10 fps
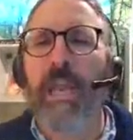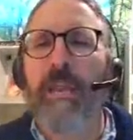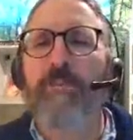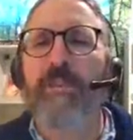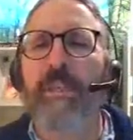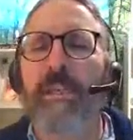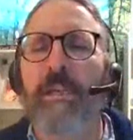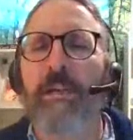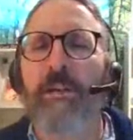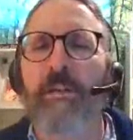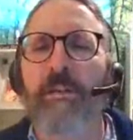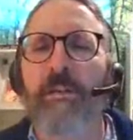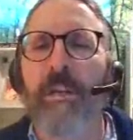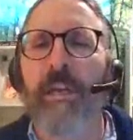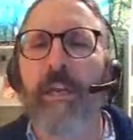names in here.
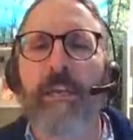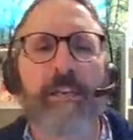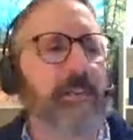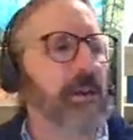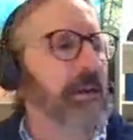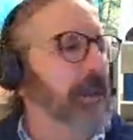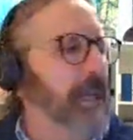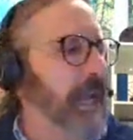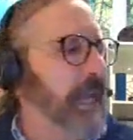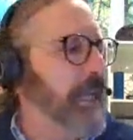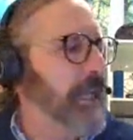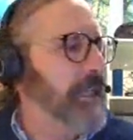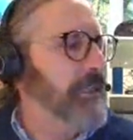Okay, so I'm going to edit it.